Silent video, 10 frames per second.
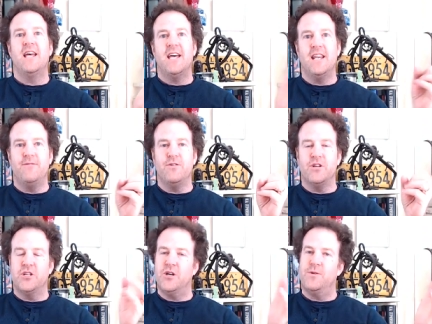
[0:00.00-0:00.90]
And if you
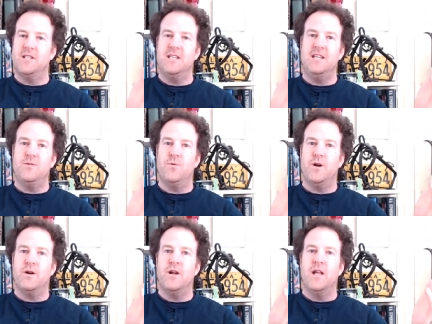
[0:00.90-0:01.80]
can show a scene
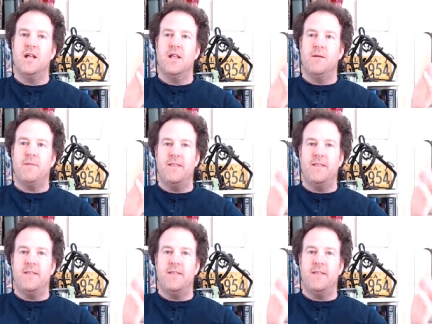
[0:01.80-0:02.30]
where by